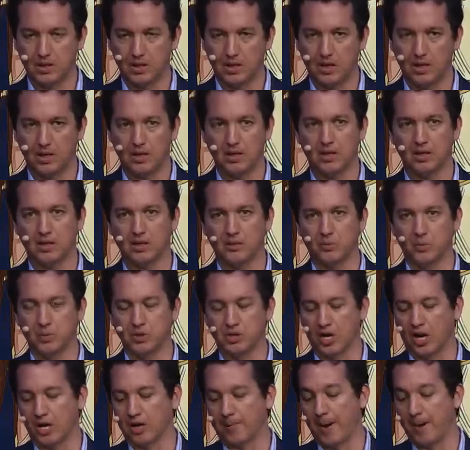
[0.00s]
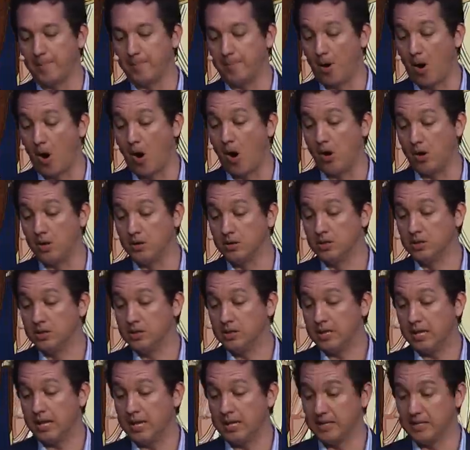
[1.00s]
uh, when we talk about Paul
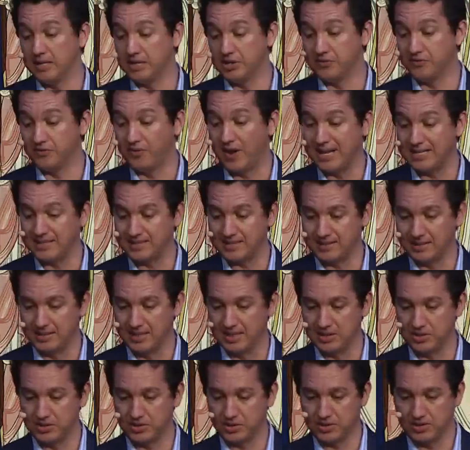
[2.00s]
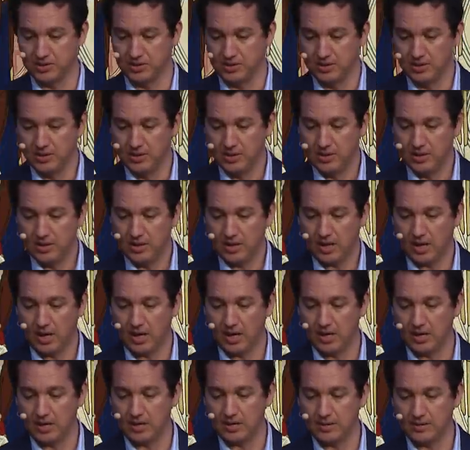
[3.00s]
and his vice list.
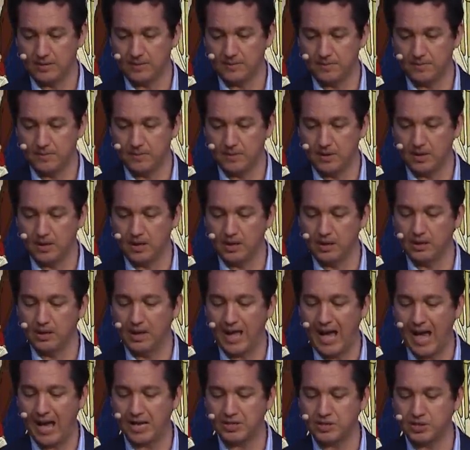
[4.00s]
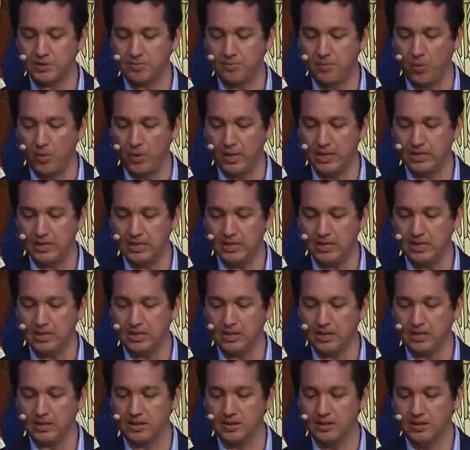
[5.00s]
Uh, a last point
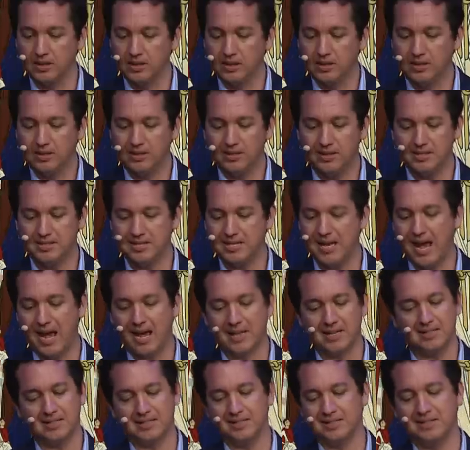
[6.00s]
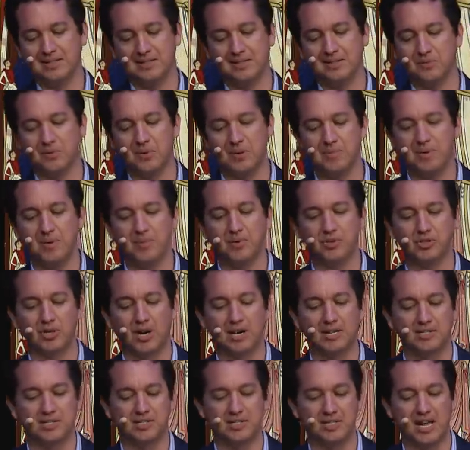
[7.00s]
here is yeah, when people
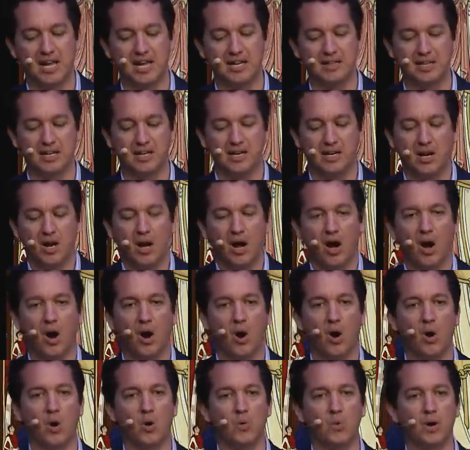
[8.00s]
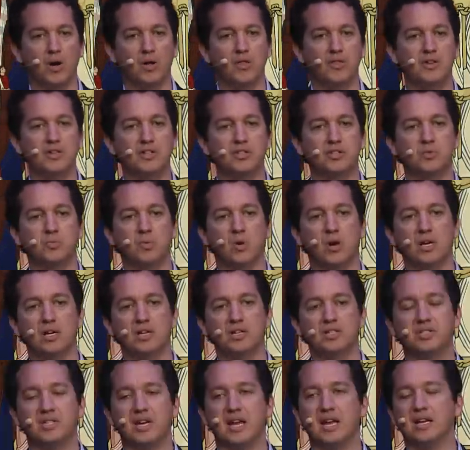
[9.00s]
try to say that, oh, well, this
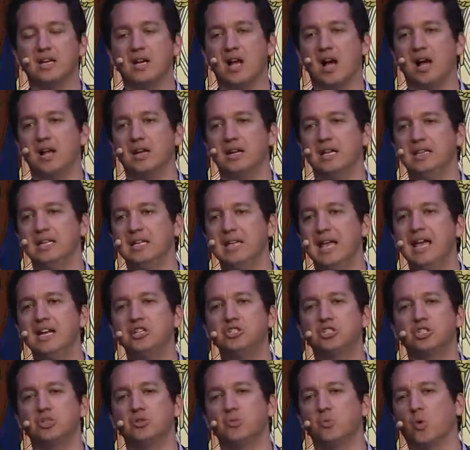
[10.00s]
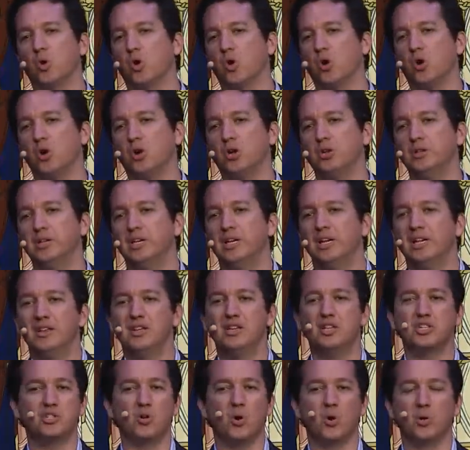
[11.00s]
was a con, in the ancient world,
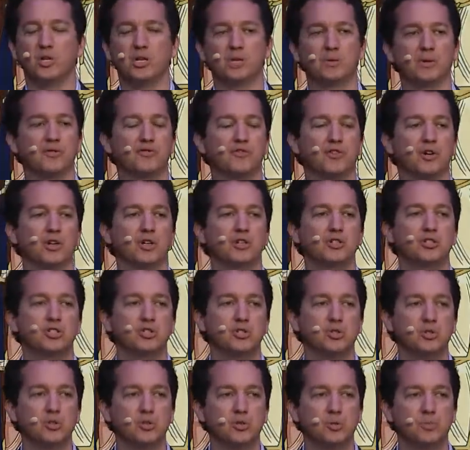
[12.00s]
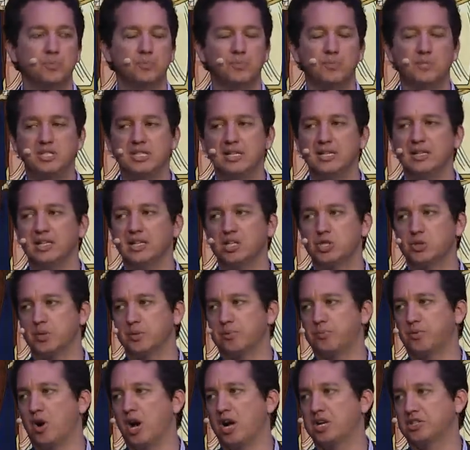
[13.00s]
this only referred to dealings
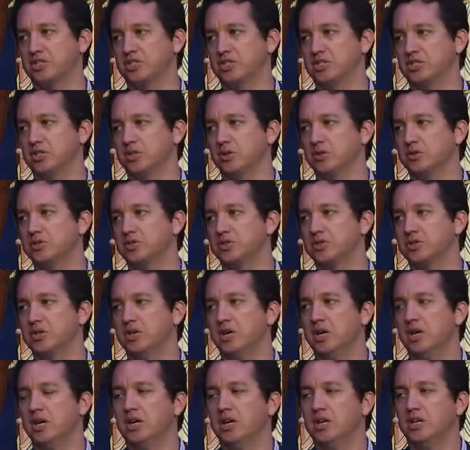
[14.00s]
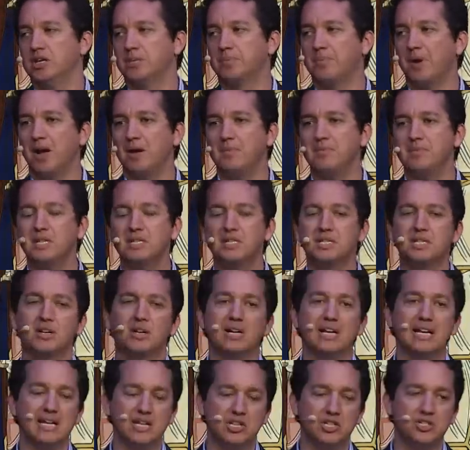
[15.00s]
with prostitutes. The problem is
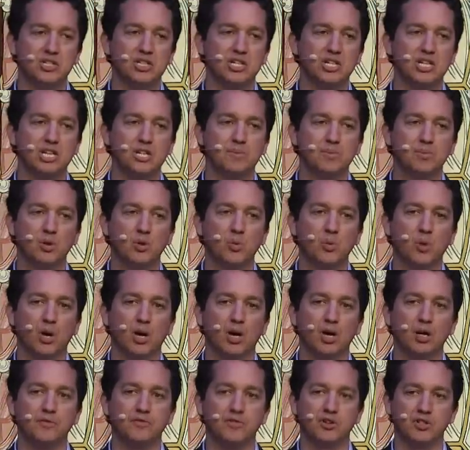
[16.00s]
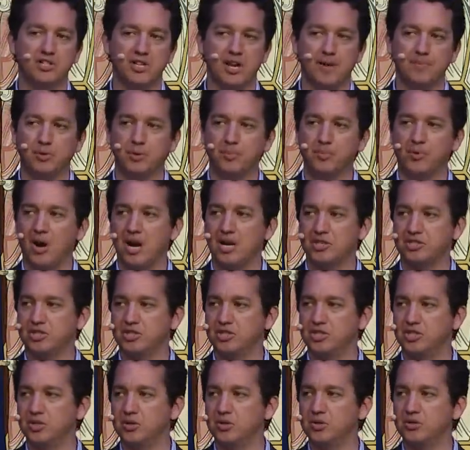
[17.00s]
there is a Hebrew word for temple
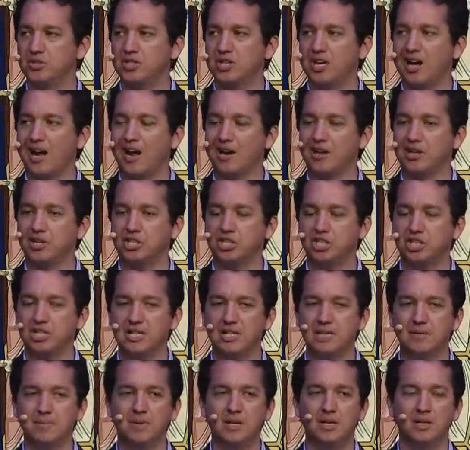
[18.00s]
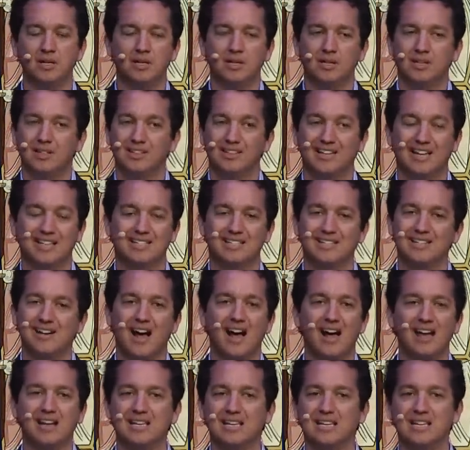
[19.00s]
prostitutes, kadashim. That's
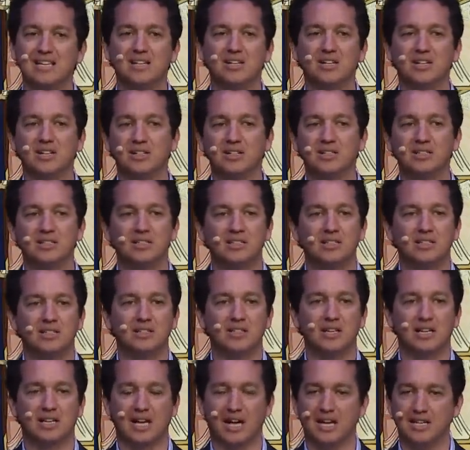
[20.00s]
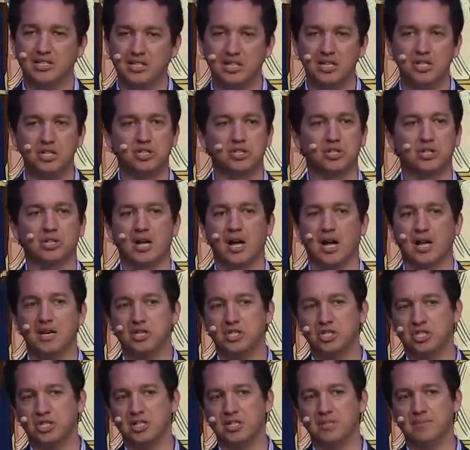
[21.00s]
not here, the kaddish or
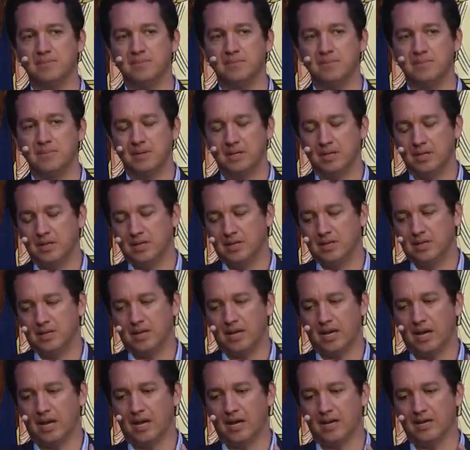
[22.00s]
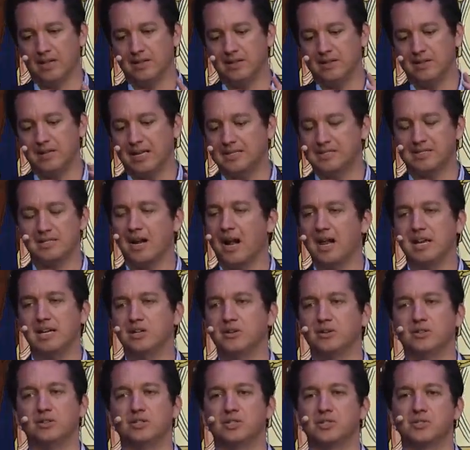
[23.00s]
kadashim. Uh, that's not
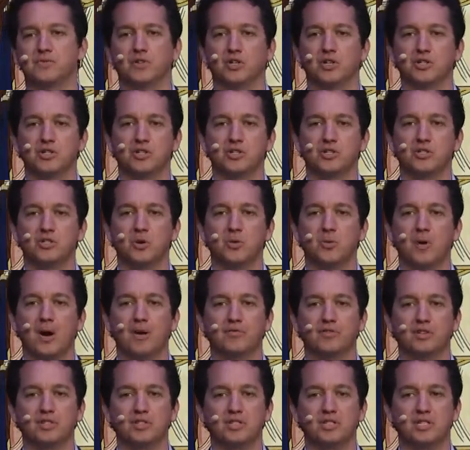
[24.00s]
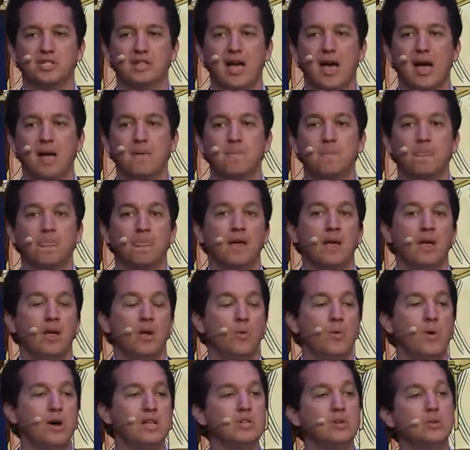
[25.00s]
here in this verse. There's no reference to that.
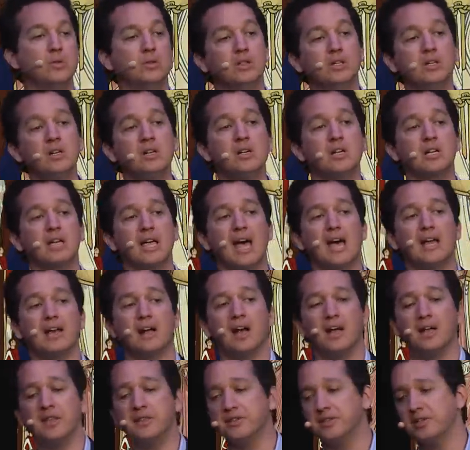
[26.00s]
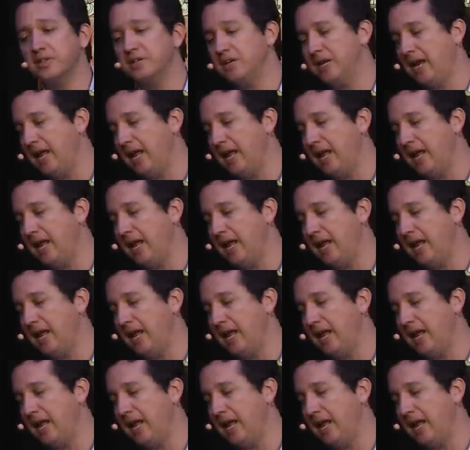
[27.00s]
When you look at other